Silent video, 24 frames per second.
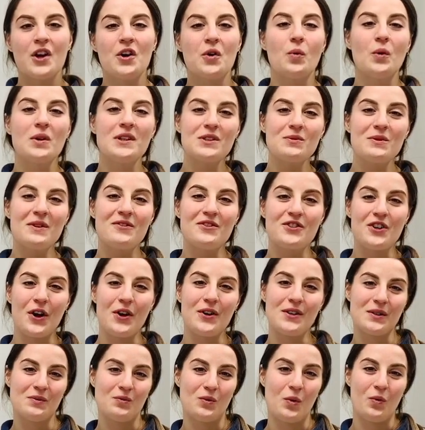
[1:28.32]
Once we've
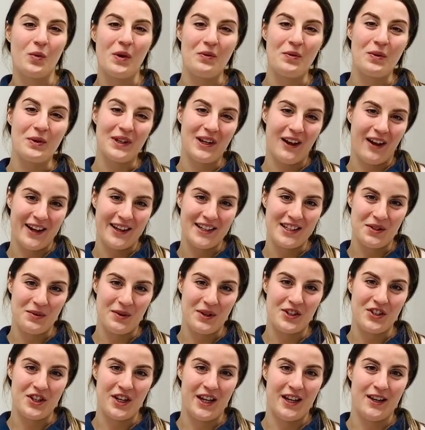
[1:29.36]
chosen what we would like to
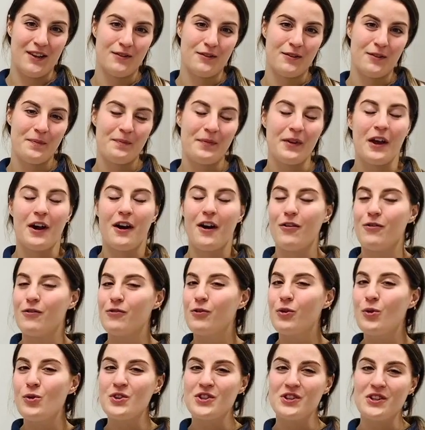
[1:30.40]
achieve,
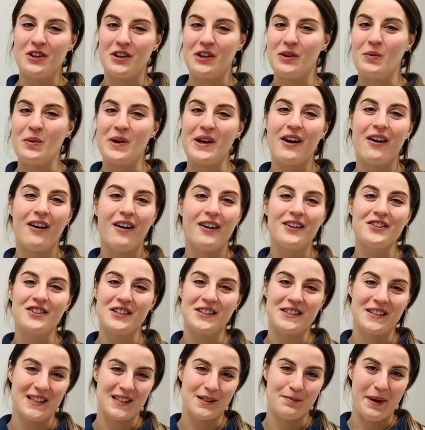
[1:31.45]
unfortunately, we can't
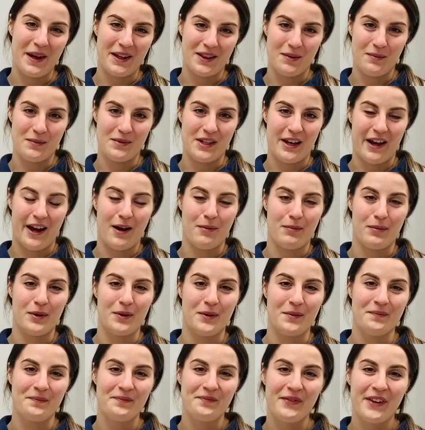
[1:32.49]
just expect them to
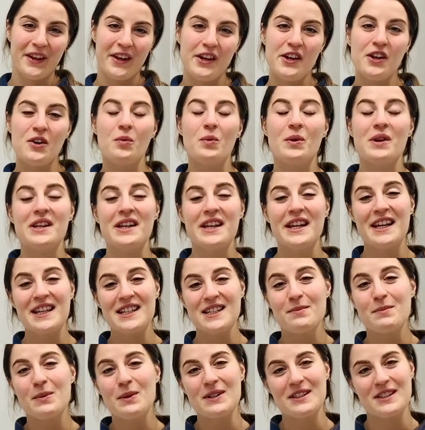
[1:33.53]
happen. We need to
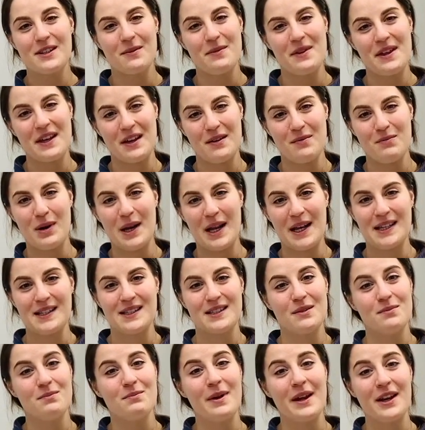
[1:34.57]
put something in place
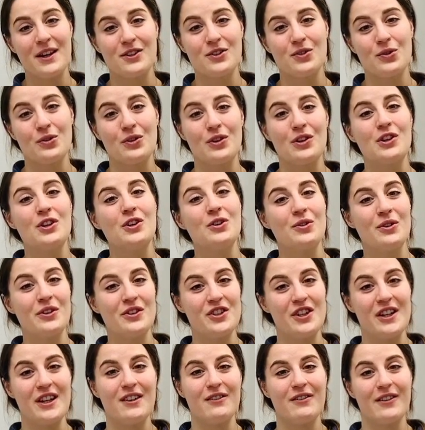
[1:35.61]
to make sure that you're
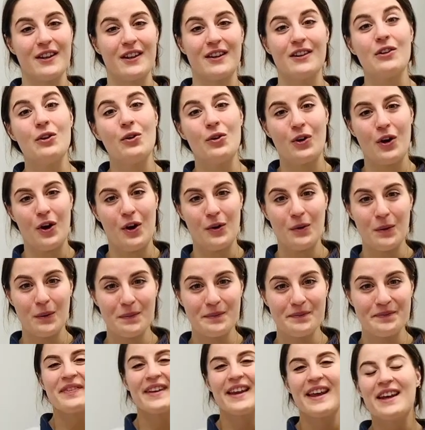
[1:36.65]
achieving your goal.
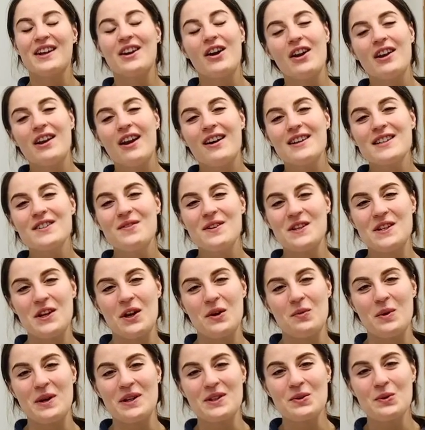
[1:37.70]
In our last
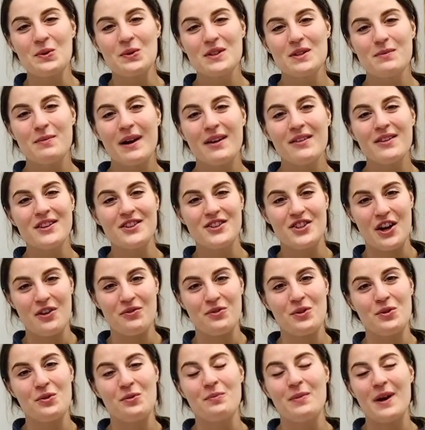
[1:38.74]
video, we talked about the
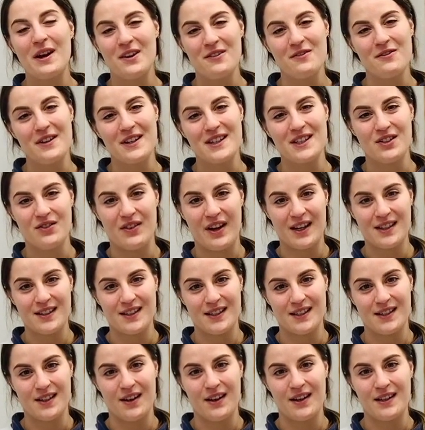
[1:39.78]
general benefits of
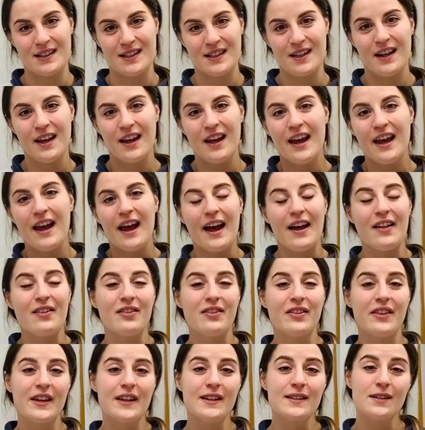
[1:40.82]
exercise, and
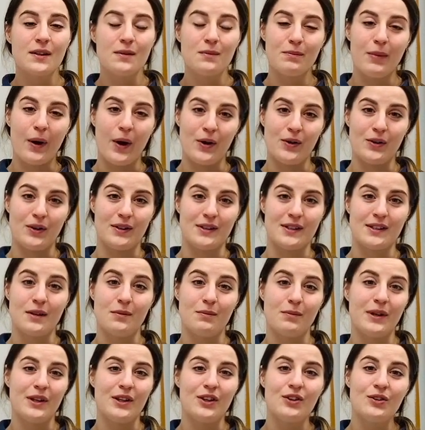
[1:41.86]
these components can
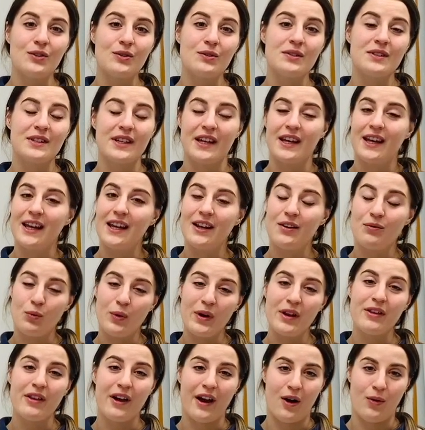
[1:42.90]
be used
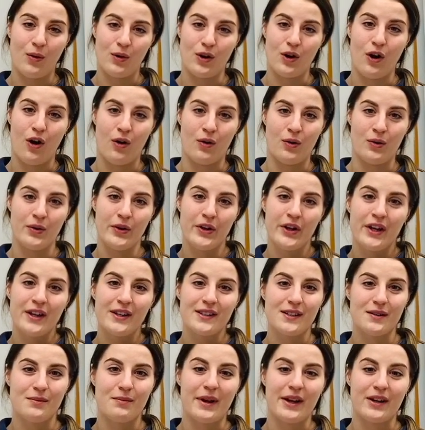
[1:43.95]
with our goal
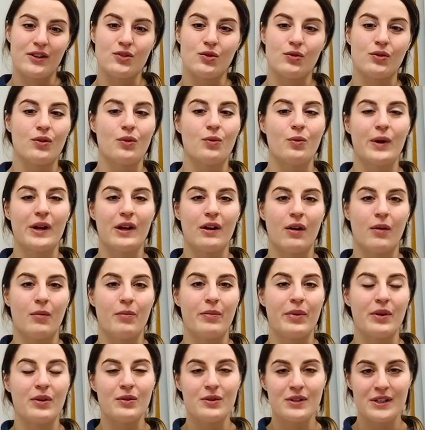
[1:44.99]
to make sure that we are
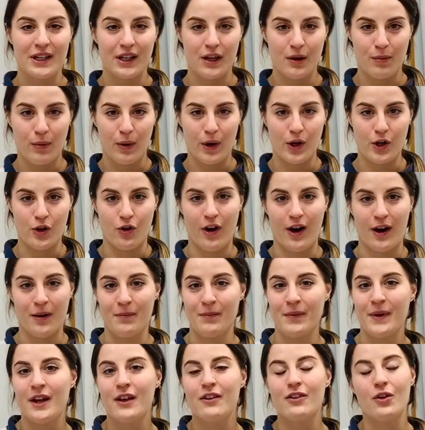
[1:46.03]
building a program
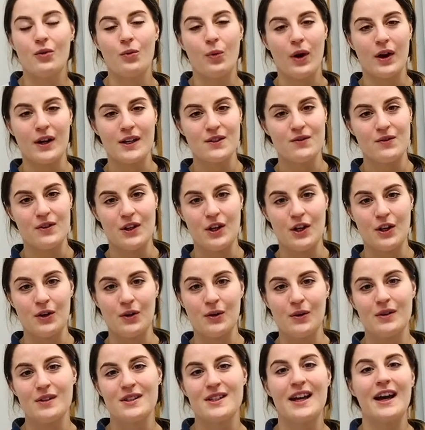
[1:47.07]
that works for
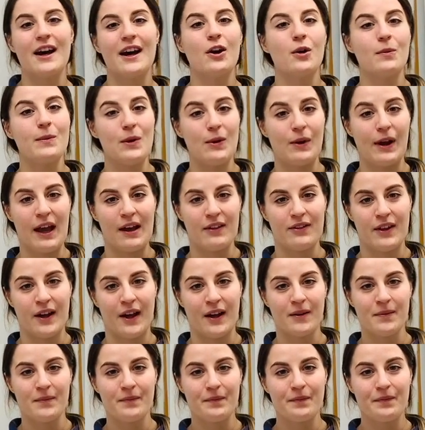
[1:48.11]
you to help you get
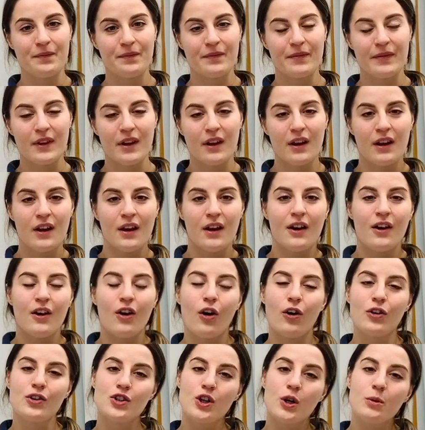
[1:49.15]
there.
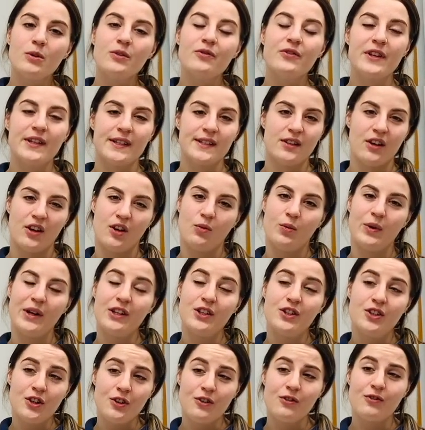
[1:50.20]
On top of this though, we
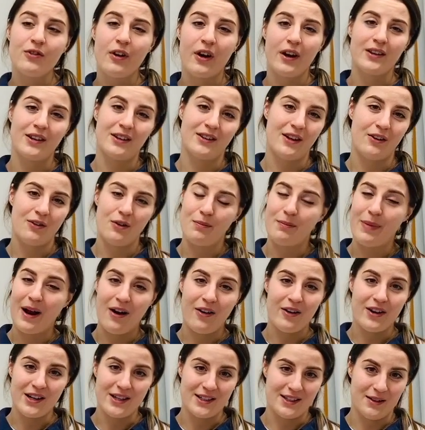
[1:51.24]
do find that there are
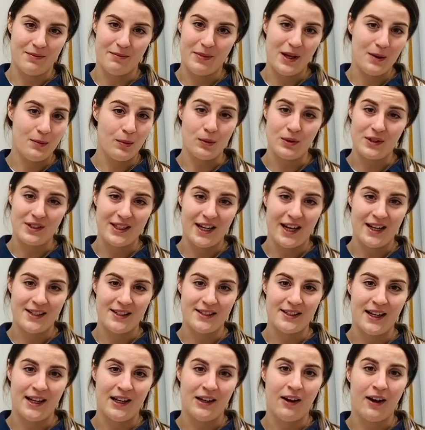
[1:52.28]
barriers in people's
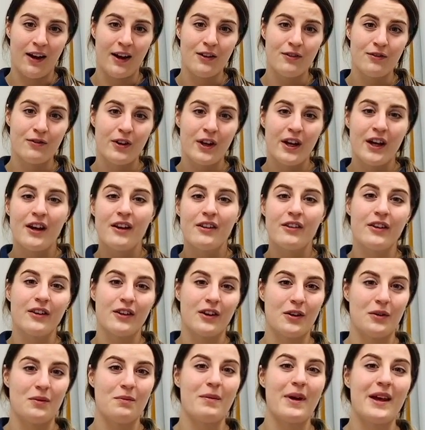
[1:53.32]
day-to-day life that
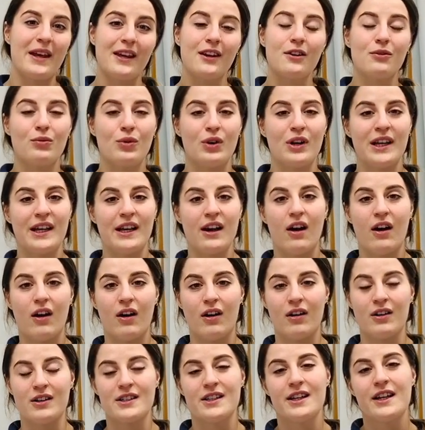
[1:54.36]
can make it really
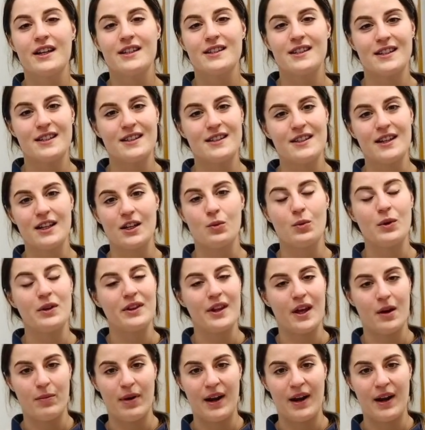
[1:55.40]
hard to stick with their